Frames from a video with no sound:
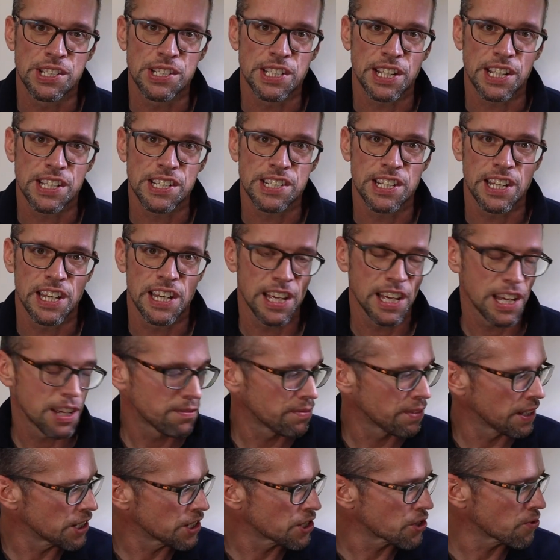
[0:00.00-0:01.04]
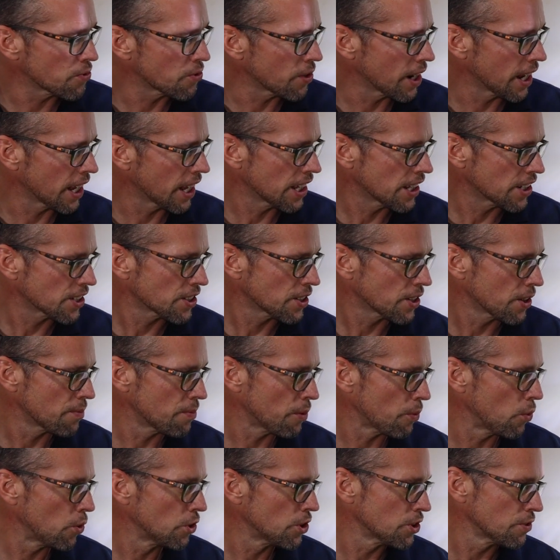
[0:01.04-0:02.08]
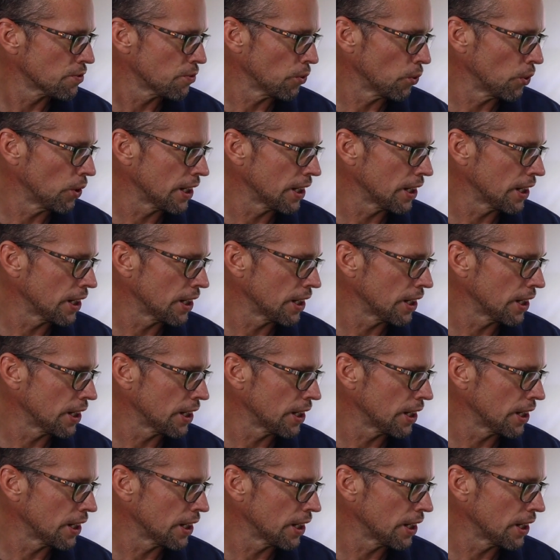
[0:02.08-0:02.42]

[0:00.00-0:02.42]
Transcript: 60 here featuring some wonderful